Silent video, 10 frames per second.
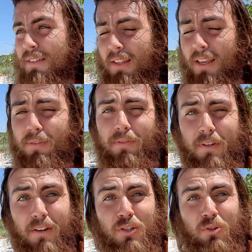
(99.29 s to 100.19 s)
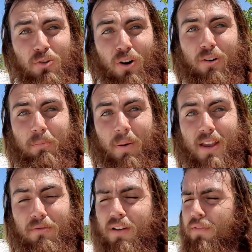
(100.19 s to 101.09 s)
So they have a very strong
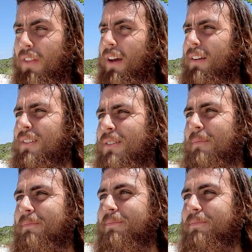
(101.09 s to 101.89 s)
bite reflex.